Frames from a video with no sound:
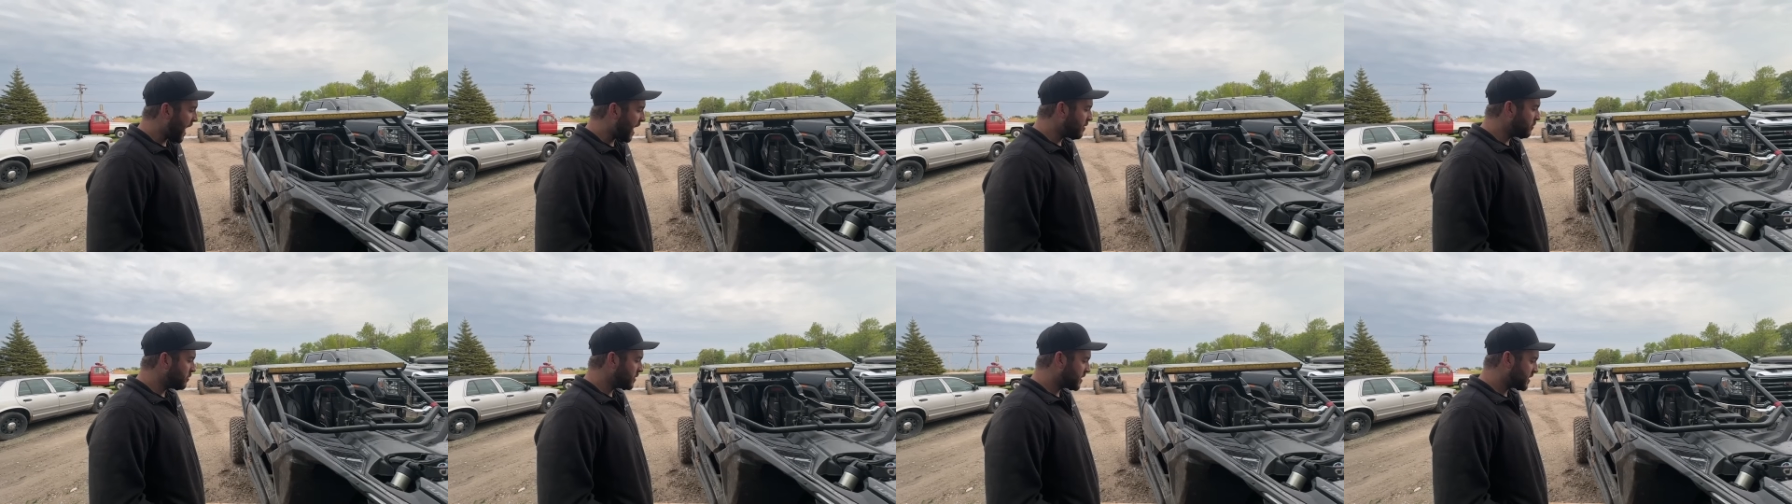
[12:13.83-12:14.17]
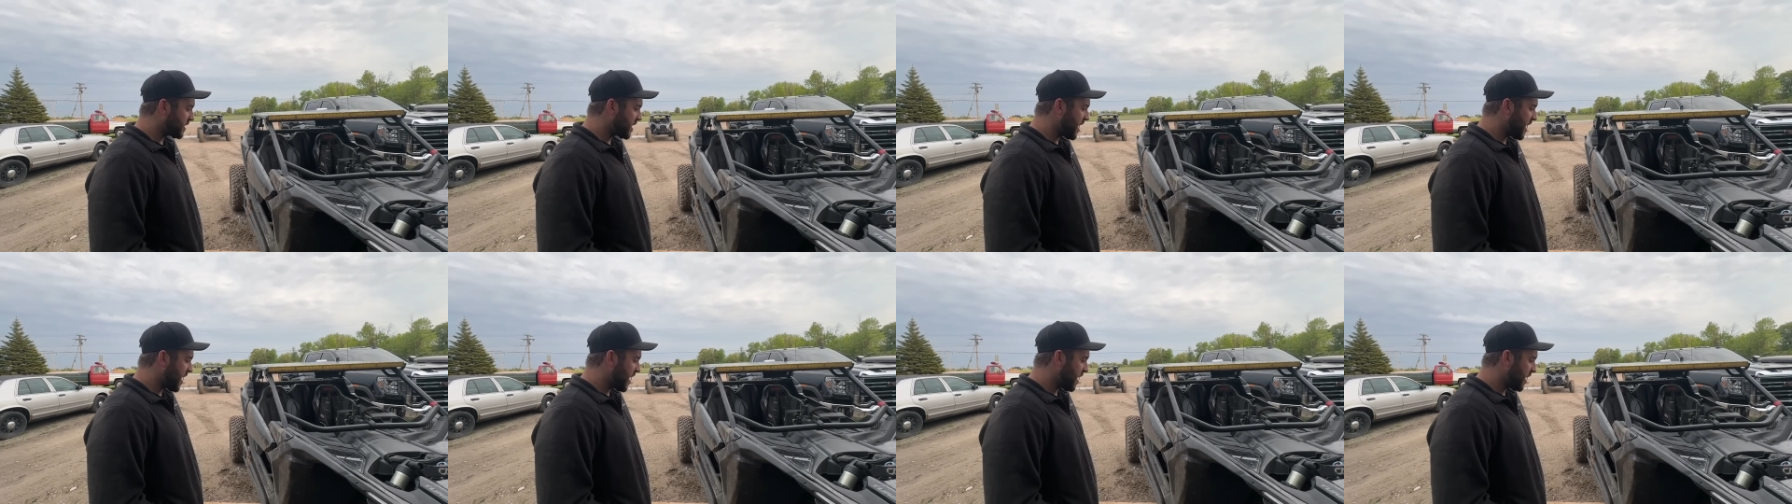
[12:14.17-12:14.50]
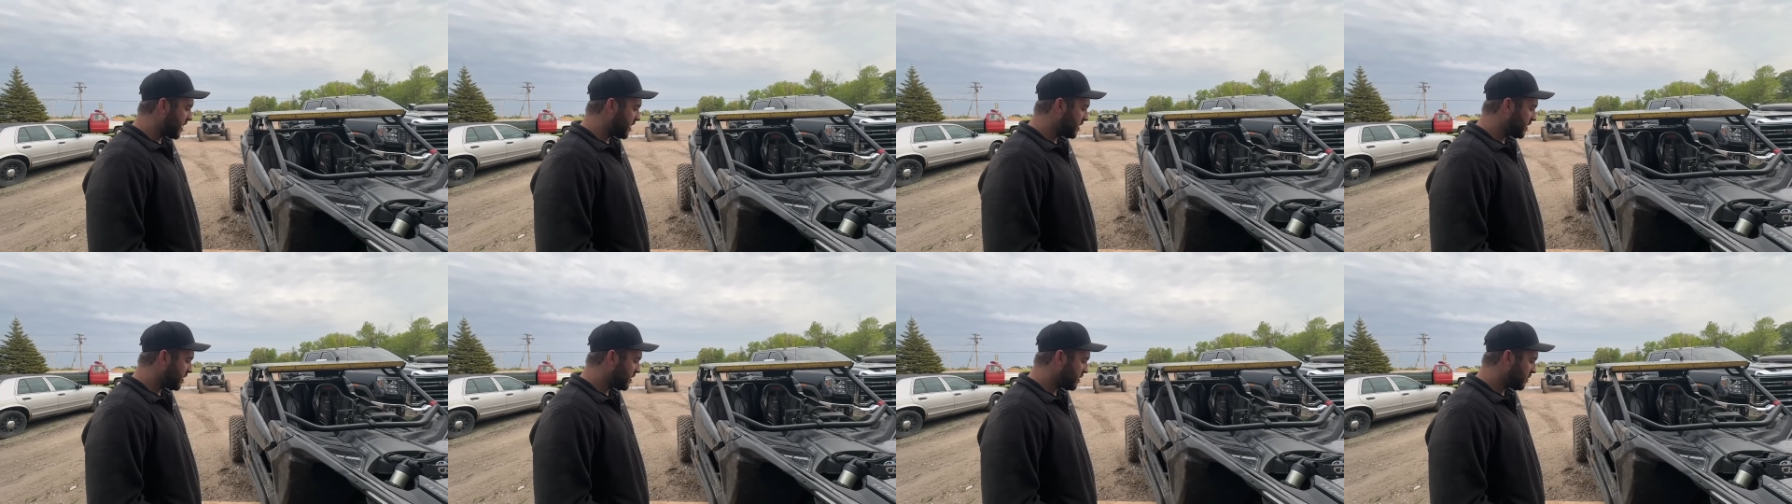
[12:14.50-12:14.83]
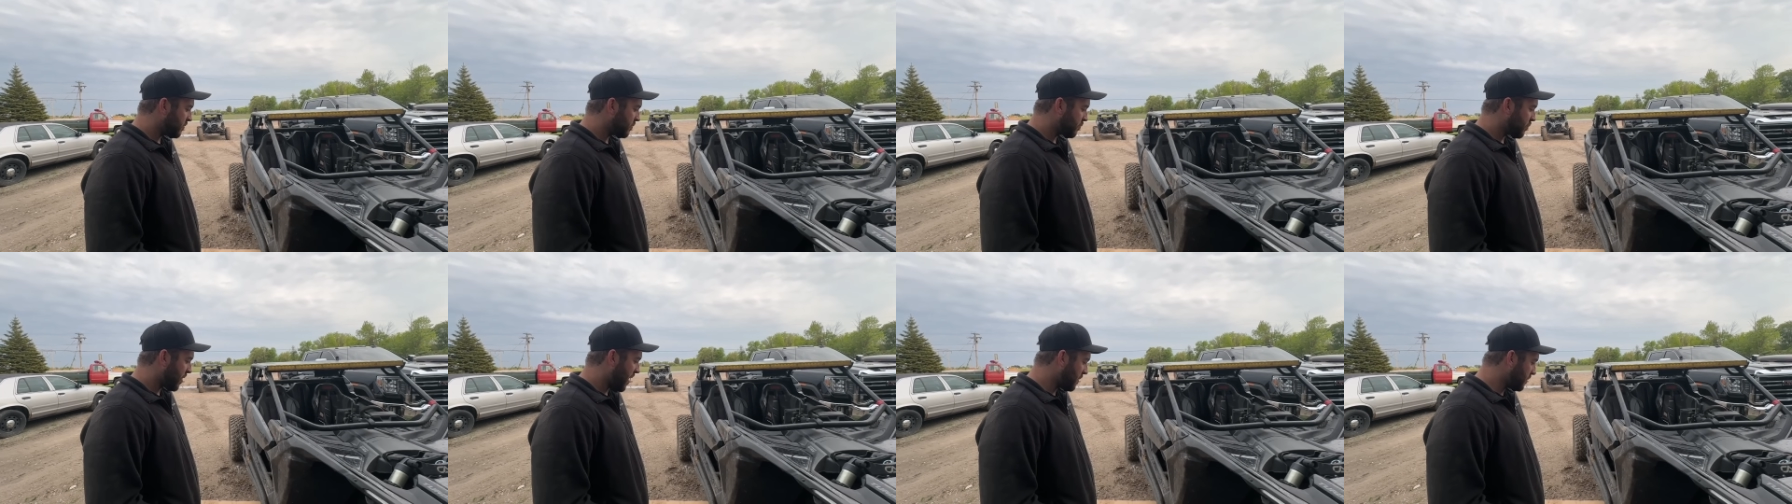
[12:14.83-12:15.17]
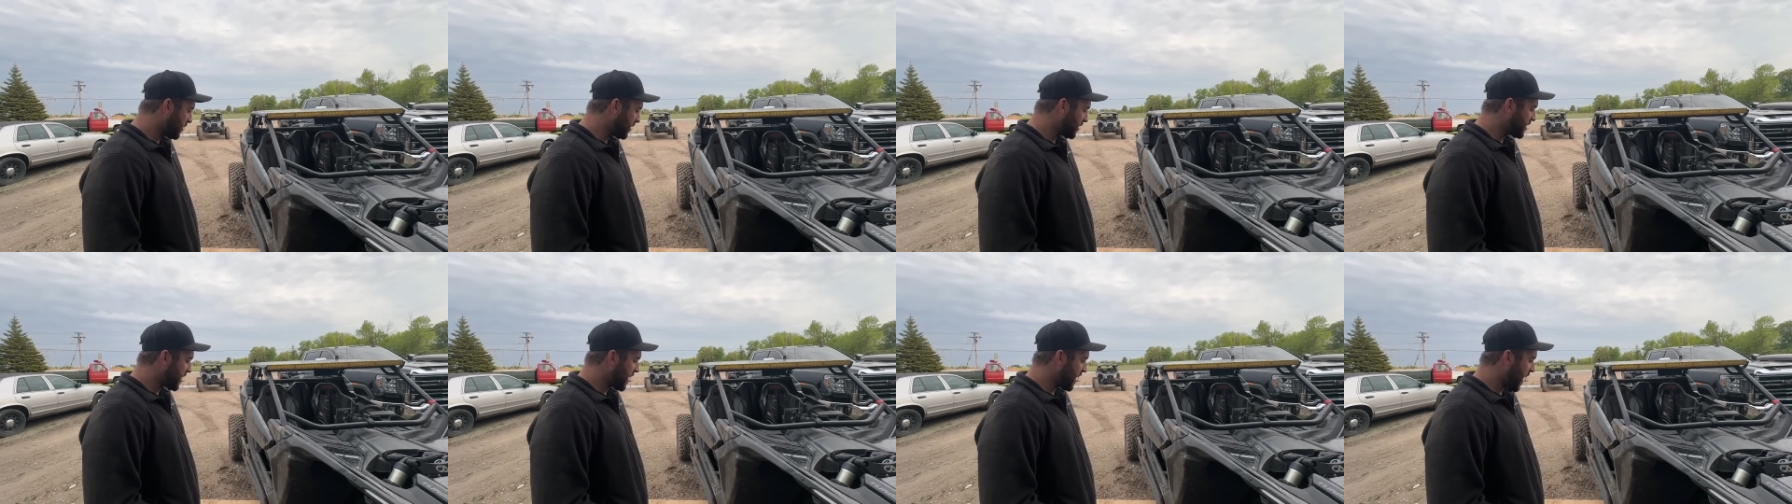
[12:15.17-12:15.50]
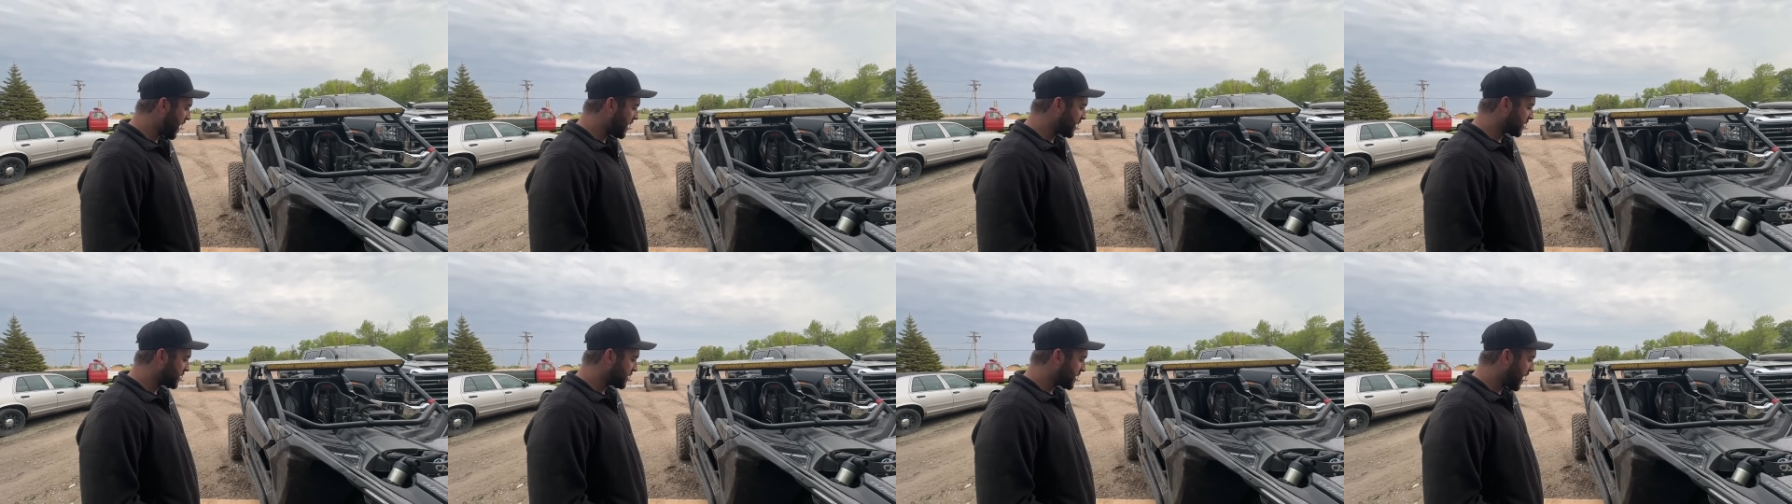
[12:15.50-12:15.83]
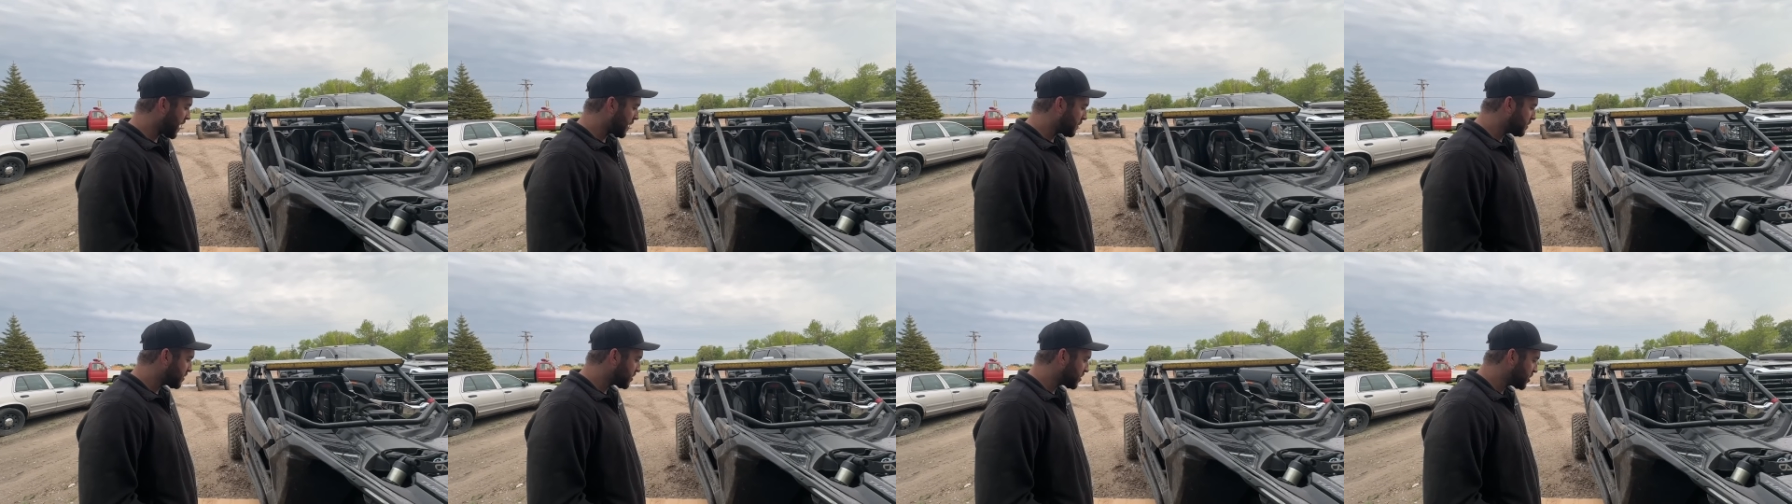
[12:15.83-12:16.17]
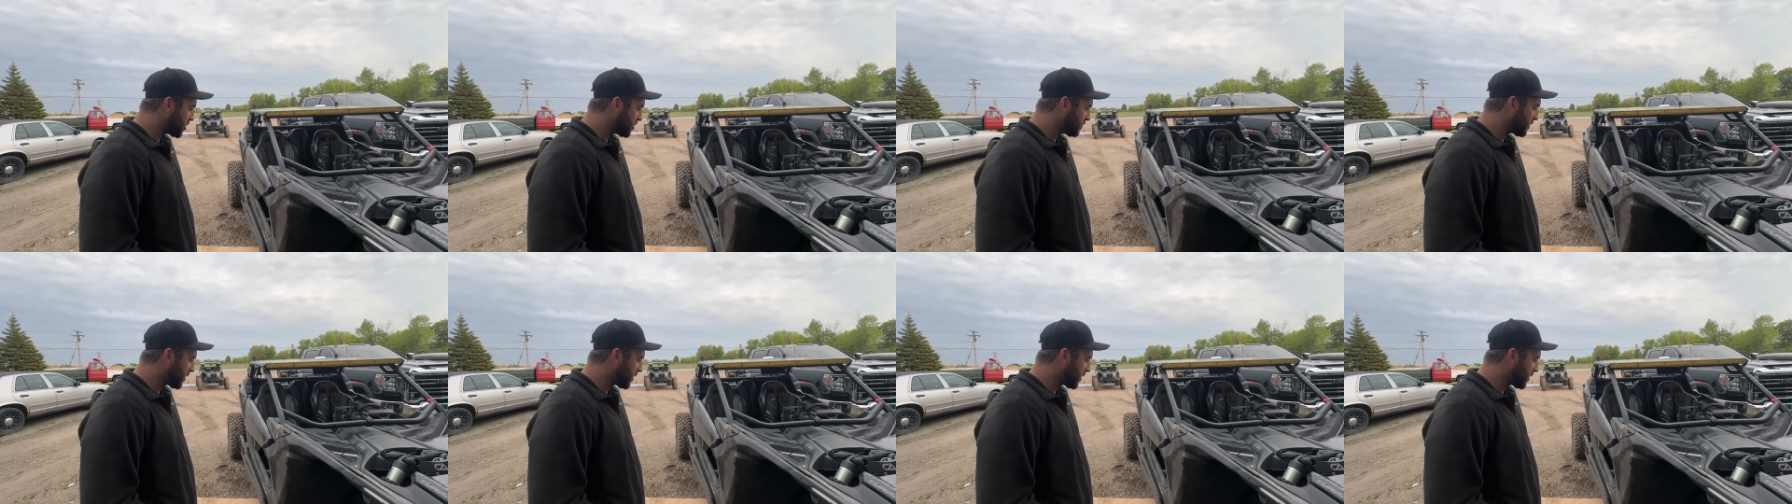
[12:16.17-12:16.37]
I would say probably take on a stock machine,